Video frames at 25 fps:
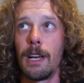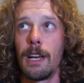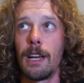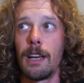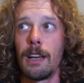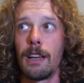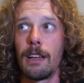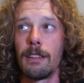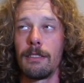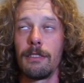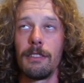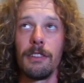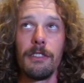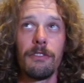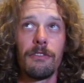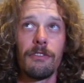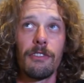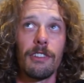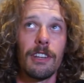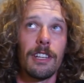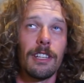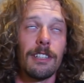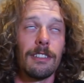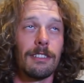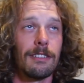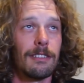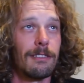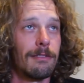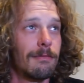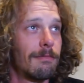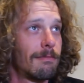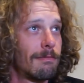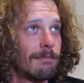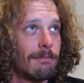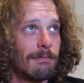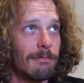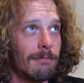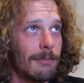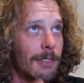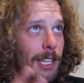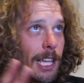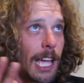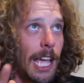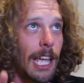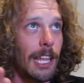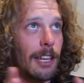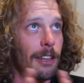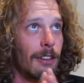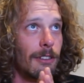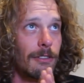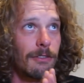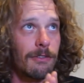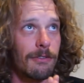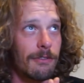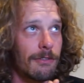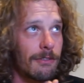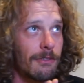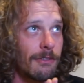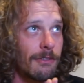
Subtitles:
a different kind of